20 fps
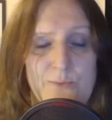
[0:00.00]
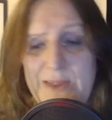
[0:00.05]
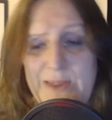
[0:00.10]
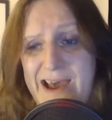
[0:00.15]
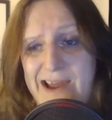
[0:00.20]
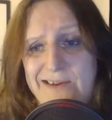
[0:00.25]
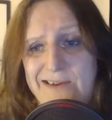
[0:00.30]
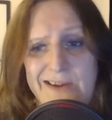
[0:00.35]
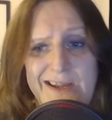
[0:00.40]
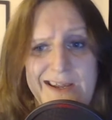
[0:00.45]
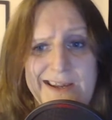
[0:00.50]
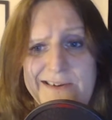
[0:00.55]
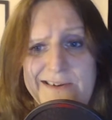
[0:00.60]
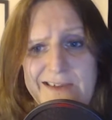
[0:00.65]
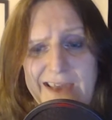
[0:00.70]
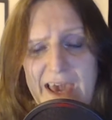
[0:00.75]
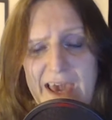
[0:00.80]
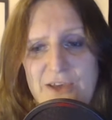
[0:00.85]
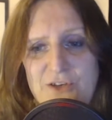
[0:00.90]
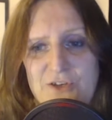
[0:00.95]
and without any
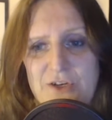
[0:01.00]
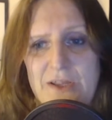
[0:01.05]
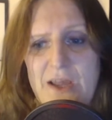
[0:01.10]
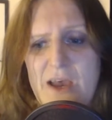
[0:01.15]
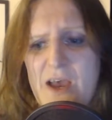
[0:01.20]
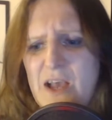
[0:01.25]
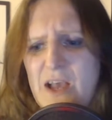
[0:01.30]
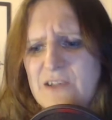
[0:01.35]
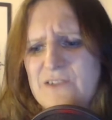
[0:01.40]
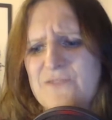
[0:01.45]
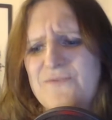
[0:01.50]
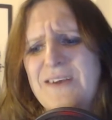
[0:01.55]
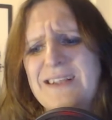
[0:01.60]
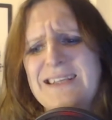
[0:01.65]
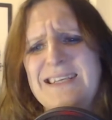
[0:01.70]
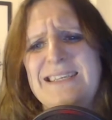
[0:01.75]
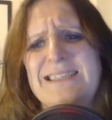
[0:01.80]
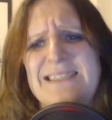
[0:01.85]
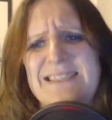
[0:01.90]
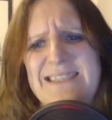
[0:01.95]
indication. It's a
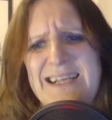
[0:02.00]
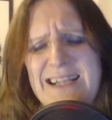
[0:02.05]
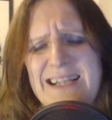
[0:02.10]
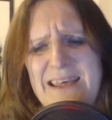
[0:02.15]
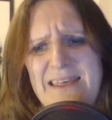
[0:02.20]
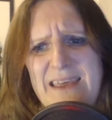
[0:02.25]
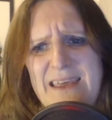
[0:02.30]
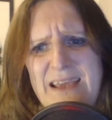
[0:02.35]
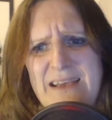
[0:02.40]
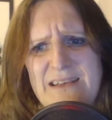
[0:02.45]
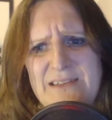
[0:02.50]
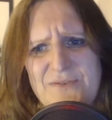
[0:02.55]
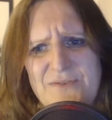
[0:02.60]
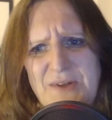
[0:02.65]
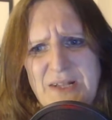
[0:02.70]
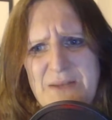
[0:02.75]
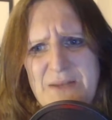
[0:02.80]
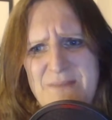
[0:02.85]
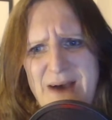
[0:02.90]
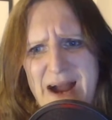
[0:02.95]
really silly thing. It's a
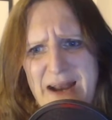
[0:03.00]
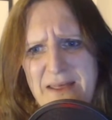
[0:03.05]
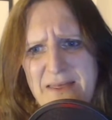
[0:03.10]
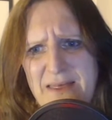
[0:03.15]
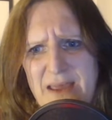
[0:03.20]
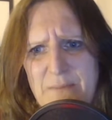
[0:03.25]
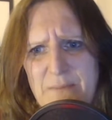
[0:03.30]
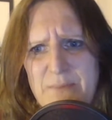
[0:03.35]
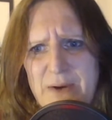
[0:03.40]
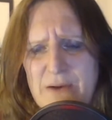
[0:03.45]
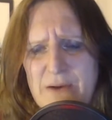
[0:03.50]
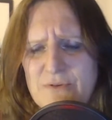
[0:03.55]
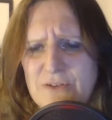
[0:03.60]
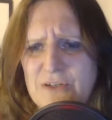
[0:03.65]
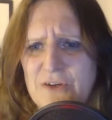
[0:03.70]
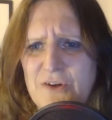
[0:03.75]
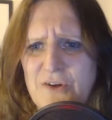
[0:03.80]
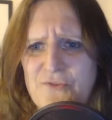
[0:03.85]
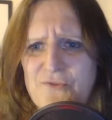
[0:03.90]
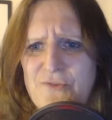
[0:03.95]
really minor thing, but it
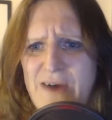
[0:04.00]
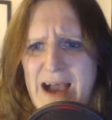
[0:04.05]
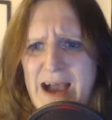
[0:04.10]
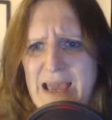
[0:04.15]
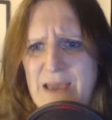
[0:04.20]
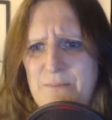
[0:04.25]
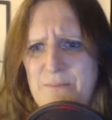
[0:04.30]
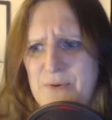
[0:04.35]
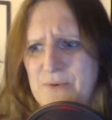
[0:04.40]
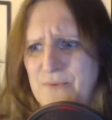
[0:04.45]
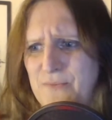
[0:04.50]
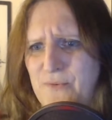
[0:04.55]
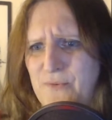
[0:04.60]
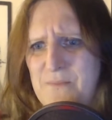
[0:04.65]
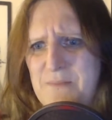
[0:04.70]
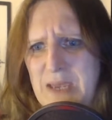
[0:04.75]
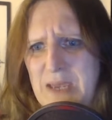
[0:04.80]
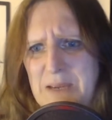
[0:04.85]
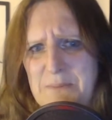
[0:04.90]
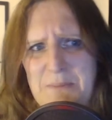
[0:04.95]
was a gripe for
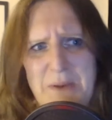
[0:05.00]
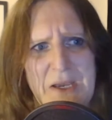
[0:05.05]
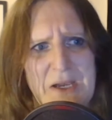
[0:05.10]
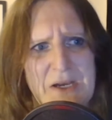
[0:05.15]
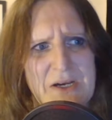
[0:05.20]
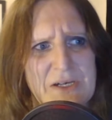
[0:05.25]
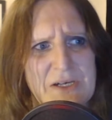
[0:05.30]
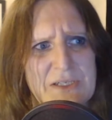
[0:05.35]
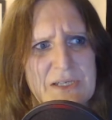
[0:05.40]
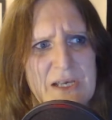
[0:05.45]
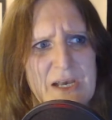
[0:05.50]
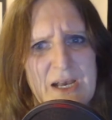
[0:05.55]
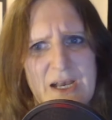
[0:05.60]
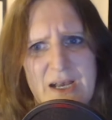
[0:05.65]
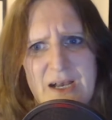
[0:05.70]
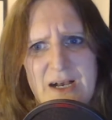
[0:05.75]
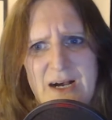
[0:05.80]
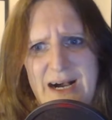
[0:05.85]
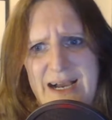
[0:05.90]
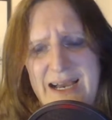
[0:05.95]
me because
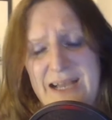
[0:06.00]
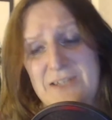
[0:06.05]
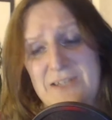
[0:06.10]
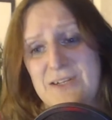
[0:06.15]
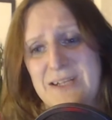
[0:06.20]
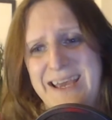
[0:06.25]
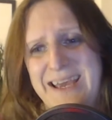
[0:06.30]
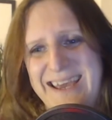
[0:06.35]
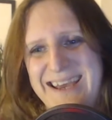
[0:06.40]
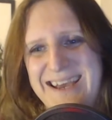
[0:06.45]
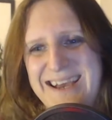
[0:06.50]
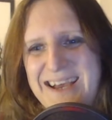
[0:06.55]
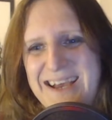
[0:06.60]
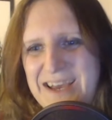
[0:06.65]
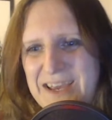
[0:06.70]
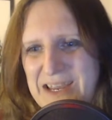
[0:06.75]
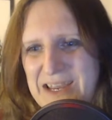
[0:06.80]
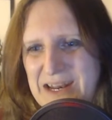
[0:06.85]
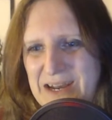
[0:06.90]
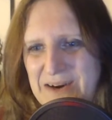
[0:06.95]
I actually,
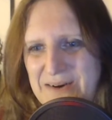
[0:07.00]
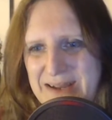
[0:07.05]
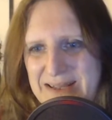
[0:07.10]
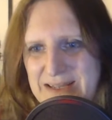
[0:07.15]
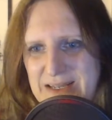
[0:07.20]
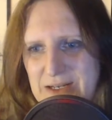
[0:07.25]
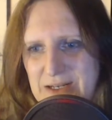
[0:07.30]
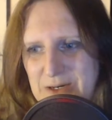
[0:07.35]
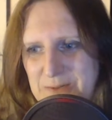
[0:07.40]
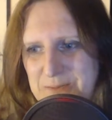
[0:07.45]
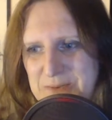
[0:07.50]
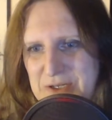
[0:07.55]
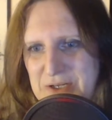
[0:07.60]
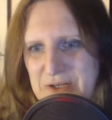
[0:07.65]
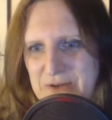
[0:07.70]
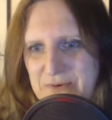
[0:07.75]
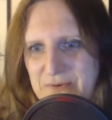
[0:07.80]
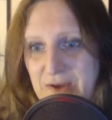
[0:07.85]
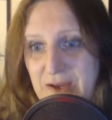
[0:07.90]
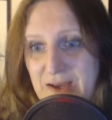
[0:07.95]
ended up
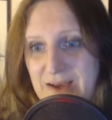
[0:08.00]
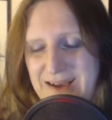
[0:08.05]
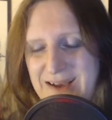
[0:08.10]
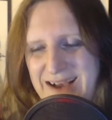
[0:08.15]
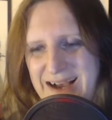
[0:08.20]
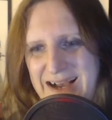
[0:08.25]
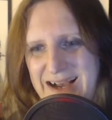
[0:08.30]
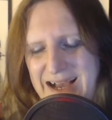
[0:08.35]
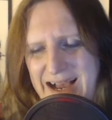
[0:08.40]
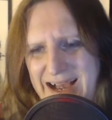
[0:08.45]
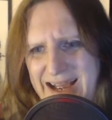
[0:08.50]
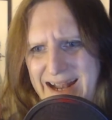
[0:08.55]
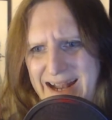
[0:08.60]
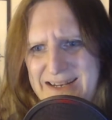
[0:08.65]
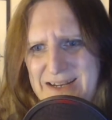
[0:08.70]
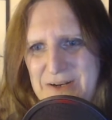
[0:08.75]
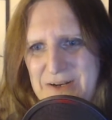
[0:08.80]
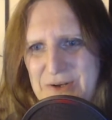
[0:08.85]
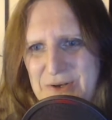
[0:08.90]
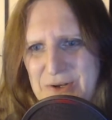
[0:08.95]
sort of, I
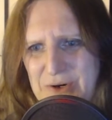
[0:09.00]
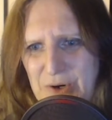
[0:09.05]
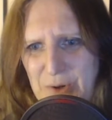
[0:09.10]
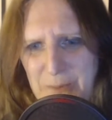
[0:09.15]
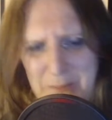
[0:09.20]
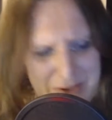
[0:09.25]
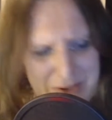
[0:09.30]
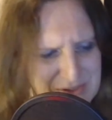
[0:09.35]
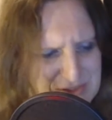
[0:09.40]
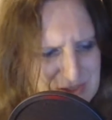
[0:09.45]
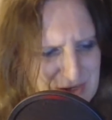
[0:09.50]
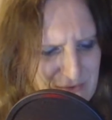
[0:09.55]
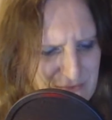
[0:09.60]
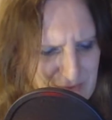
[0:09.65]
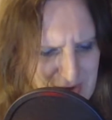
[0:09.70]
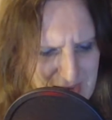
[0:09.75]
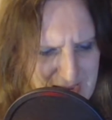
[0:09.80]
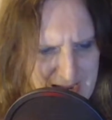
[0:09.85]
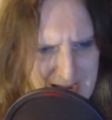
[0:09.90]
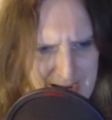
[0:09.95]
added on a whole bunch of